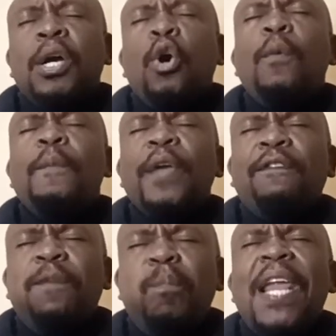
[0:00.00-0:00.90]
whom you
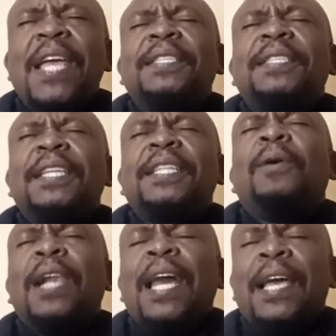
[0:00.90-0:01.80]
have placed in
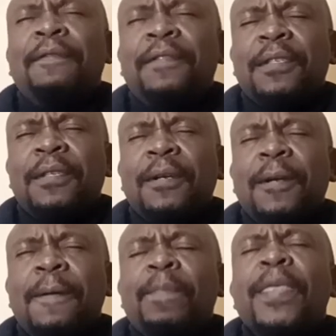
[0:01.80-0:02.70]
our lives.
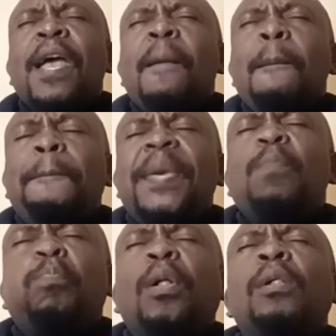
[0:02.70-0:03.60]

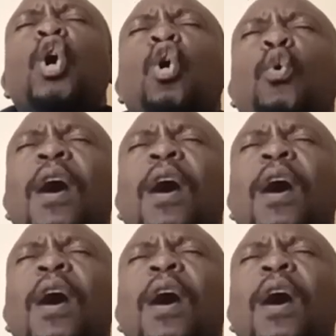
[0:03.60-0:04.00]
People who